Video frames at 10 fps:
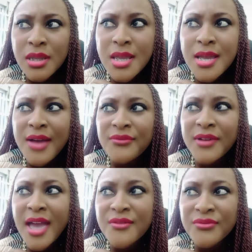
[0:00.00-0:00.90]
think I've
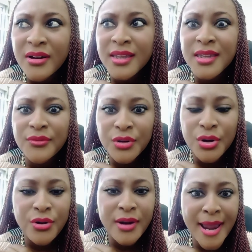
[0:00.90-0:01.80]
ever given
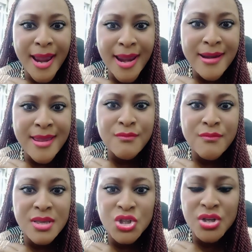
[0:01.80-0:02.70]
her any
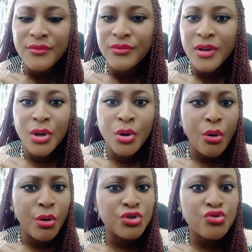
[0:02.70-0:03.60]
mischief
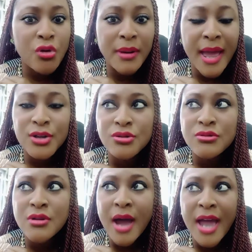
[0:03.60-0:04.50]
or trouble. I
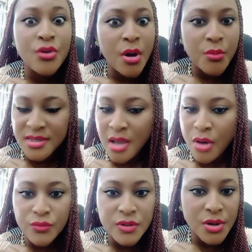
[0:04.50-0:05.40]
know I was
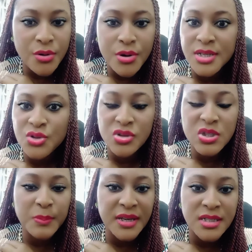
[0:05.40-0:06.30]
not rude to her,
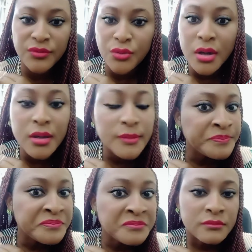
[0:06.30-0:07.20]
disrespectful.
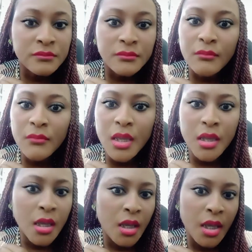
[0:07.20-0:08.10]

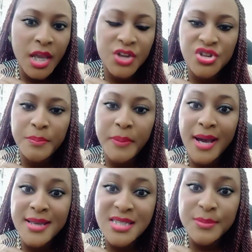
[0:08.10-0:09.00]
If she
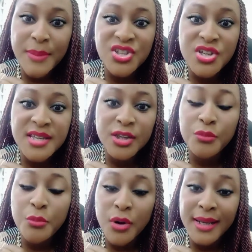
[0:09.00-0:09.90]
passed by and she said,
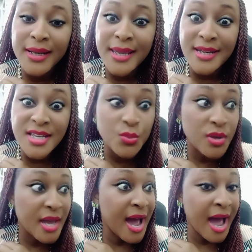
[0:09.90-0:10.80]
good morning, ladies,
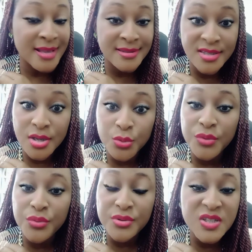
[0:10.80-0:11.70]
we answered
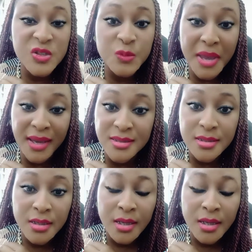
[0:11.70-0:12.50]
with respect.